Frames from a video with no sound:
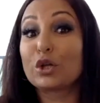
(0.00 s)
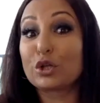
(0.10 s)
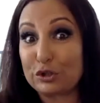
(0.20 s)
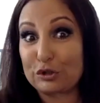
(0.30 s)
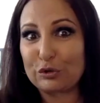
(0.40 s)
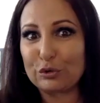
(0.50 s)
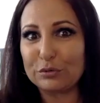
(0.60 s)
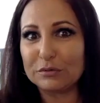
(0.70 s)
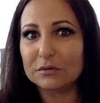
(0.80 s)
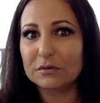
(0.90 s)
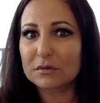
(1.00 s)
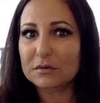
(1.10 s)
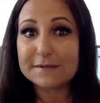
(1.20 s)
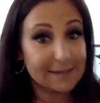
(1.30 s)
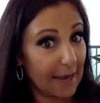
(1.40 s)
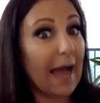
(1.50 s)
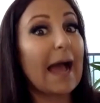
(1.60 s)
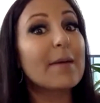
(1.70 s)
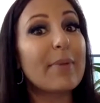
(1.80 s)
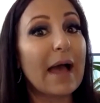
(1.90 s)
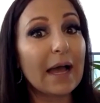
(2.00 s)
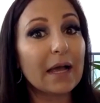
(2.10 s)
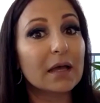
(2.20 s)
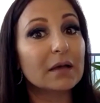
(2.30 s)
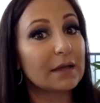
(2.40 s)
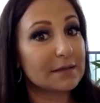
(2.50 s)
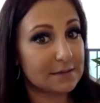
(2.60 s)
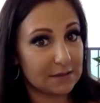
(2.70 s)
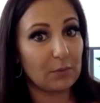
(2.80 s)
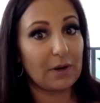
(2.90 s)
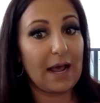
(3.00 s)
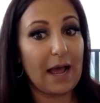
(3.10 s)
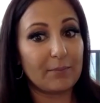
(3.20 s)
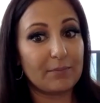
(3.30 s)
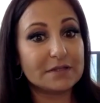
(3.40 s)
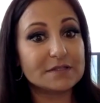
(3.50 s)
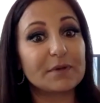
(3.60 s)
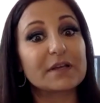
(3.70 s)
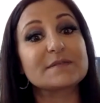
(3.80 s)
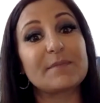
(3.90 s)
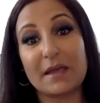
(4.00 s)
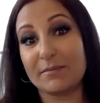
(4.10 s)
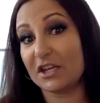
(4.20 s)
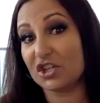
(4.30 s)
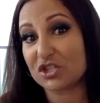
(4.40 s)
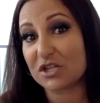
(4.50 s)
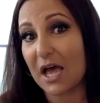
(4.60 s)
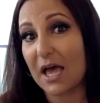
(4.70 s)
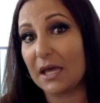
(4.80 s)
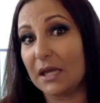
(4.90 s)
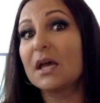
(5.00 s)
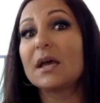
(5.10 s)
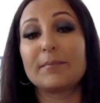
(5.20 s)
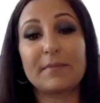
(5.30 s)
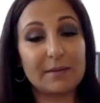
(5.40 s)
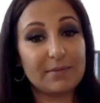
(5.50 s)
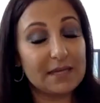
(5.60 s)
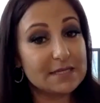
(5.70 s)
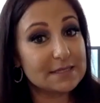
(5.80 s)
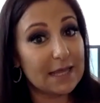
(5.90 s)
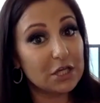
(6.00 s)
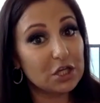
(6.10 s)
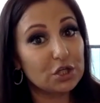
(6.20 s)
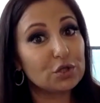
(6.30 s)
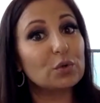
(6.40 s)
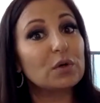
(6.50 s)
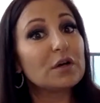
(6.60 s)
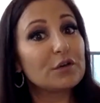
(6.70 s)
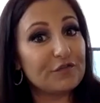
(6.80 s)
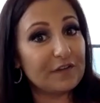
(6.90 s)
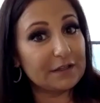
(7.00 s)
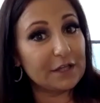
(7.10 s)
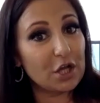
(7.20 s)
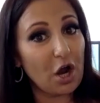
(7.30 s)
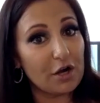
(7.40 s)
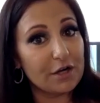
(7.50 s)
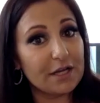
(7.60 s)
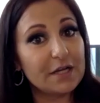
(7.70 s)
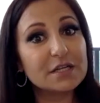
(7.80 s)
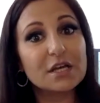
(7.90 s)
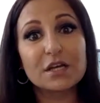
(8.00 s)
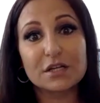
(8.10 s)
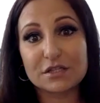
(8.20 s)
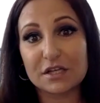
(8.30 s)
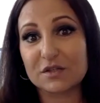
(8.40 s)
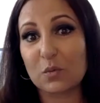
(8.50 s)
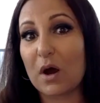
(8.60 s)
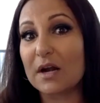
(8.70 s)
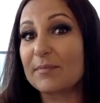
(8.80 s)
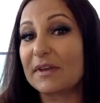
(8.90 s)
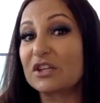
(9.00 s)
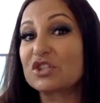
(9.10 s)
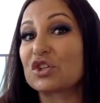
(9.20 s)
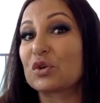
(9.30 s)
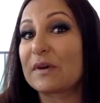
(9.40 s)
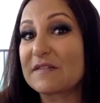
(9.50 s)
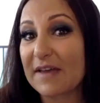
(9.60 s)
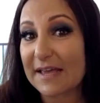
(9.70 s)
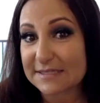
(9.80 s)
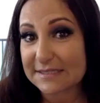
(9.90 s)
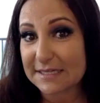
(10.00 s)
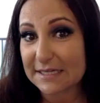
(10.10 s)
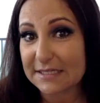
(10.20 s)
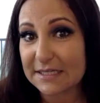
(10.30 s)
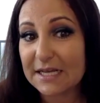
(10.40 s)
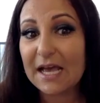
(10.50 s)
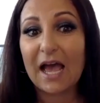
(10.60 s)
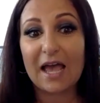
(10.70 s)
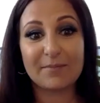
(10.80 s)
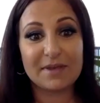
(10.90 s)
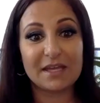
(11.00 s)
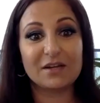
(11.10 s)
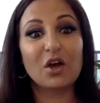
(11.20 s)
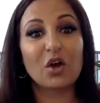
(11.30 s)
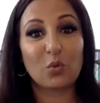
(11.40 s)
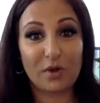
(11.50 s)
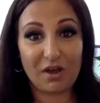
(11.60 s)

two, say hi back and see what happens, because maybe he's shy, maybe he's like you, feeling guarded, doesn't want to be too invested. I mean, we